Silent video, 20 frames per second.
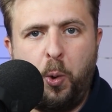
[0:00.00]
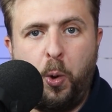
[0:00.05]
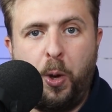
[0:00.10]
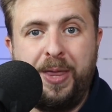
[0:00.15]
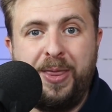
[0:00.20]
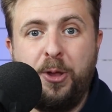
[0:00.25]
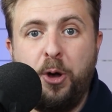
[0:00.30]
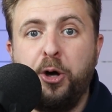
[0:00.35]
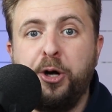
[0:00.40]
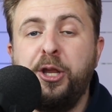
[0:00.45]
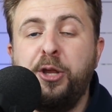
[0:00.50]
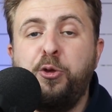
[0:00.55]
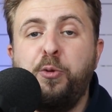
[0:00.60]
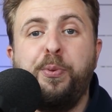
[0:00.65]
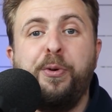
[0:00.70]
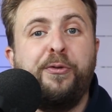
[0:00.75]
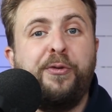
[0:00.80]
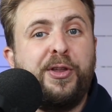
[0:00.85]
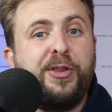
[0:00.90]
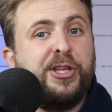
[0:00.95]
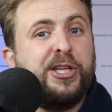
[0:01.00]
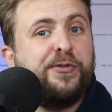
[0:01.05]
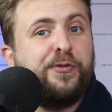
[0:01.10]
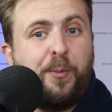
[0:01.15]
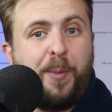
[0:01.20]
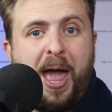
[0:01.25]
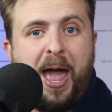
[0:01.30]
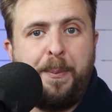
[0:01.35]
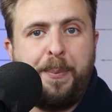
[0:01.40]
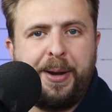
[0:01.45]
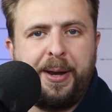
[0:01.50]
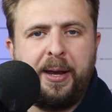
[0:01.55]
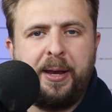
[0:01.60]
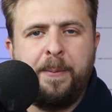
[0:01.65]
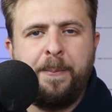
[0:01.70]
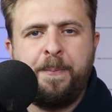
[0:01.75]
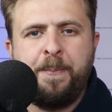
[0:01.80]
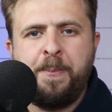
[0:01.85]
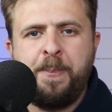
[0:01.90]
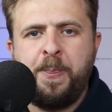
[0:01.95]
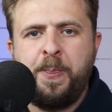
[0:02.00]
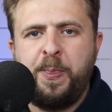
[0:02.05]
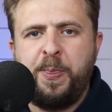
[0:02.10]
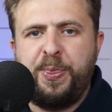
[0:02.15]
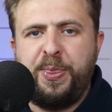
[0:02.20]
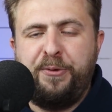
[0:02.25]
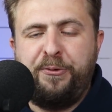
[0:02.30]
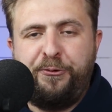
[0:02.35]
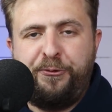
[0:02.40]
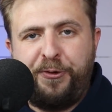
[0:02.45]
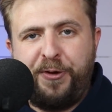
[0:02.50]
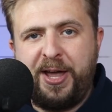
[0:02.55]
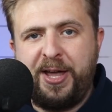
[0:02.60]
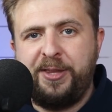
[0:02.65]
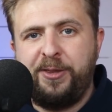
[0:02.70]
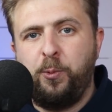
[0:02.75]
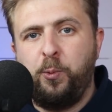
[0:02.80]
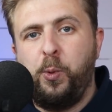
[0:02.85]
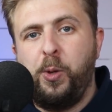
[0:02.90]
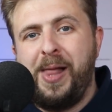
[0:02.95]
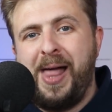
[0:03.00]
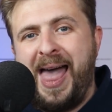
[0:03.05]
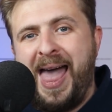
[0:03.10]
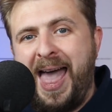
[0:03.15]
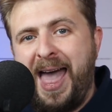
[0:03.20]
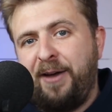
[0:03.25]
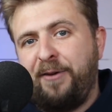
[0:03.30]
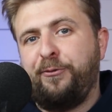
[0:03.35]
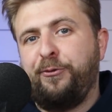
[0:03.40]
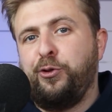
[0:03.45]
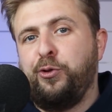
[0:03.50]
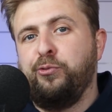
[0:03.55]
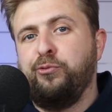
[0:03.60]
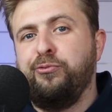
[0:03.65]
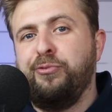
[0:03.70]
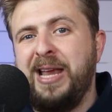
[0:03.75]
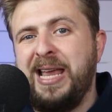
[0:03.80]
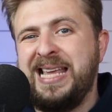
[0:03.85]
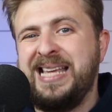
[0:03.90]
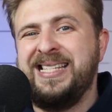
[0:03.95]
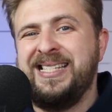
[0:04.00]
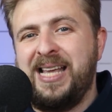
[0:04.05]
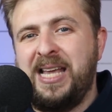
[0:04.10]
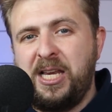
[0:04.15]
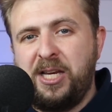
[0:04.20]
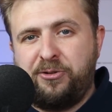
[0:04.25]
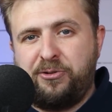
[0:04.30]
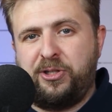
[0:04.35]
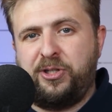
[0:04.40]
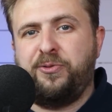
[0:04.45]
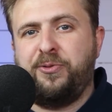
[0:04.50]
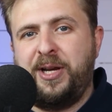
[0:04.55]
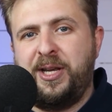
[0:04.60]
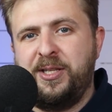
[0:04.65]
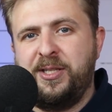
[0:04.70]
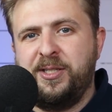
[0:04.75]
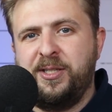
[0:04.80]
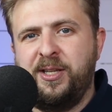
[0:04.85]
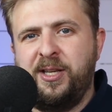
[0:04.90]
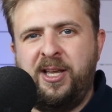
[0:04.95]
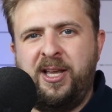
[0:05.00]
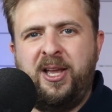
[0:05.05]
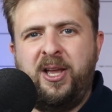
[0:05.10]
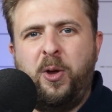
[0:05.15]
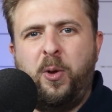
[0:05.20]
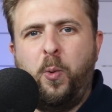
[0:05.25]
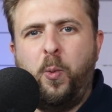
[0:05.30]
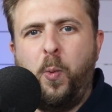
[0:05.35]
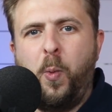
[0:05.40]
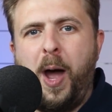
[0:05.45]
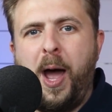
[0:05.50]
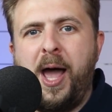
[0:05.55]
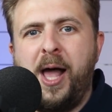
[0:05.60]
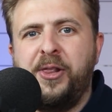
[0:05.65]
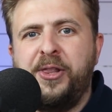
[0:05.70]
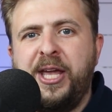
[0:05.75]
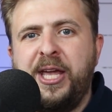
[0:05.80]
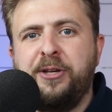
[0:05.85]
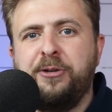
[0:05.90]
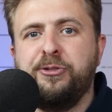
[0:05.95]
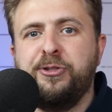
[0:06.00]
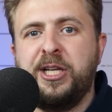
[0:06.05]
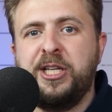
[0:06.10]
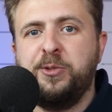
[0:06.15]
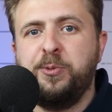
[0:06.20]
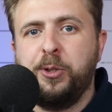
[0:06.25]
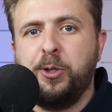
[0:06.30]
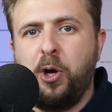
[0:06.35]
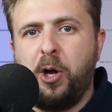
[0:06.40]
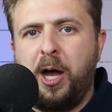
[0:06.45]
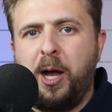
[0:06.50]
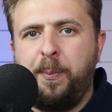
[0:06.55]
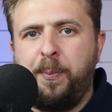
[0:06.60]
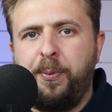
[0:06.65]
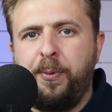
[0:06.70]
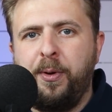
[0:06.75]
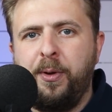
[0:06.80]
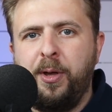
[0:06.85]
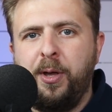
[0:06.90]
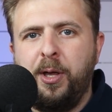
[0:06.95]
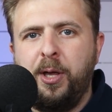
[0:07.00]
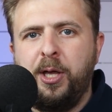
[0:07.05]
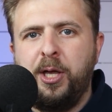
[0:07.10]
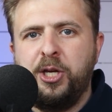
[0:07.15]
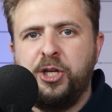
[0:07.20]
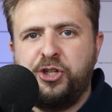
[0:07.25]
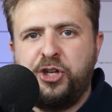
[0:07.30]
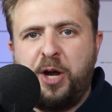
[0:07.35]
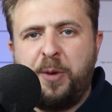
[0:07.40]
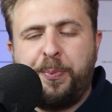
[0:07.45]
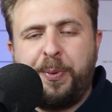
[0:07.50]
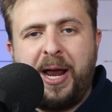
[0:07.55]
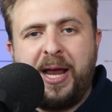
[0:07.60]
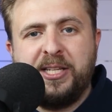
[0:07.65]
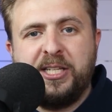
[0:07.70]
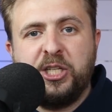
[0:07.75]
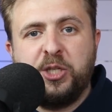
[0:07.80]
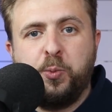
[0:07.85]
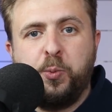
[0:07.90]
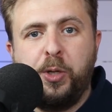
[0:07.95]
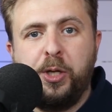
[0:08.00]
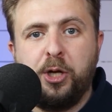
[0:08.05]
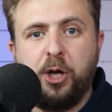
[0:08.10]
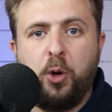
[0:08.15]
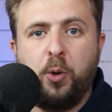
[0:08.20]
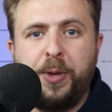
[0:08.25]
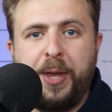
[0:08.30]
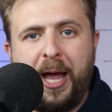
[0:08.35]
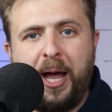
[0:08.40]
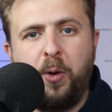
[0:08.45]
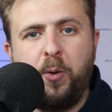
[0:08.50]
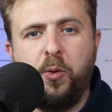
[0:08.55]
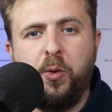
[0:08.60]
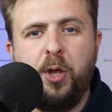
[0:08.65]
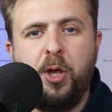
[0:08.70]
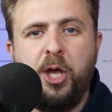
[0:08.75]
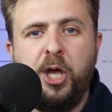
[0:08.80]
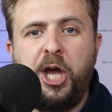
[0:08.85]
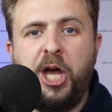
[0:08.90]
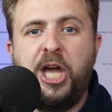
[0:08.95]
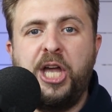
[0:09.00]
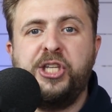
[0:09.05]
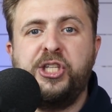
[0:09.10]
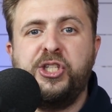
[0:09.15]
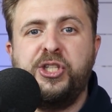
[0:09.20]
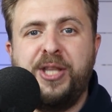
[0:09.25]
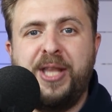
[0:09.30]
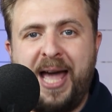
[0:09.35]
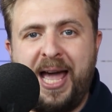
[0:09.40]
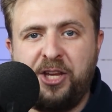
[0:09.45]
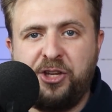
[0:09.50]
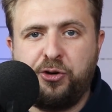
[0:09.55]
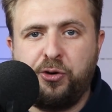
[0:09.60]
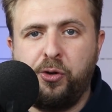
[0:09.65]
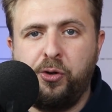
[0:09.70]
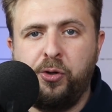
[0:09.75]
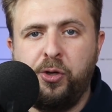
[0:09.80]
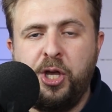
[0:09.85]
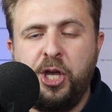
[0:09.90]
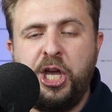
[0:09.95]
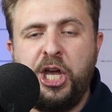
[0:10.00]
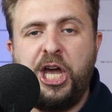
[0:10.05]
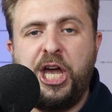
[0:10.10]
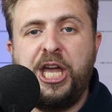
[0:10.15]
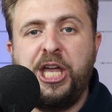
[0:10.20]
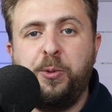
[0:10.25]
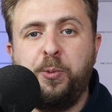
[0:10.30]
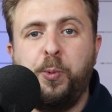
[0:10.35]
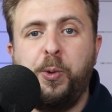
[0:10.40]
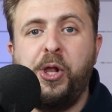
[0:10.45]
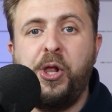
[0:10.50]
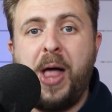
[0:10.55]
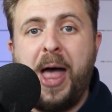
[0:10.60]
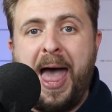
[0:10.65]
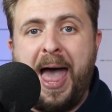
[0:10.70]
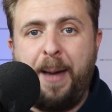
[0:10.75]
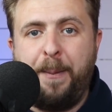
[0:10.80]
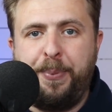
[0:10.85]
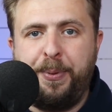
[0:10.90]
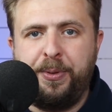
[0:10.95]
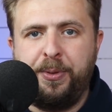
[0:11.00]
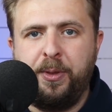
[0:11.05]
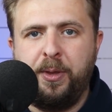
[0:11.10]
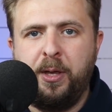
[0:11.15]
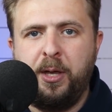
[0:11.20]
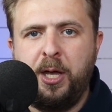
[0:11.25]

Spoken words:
In order to prevent this from happening, the Fed will have to raise interest rates. While the interest rates will go up, share prices will go down. It's natural. It will happen.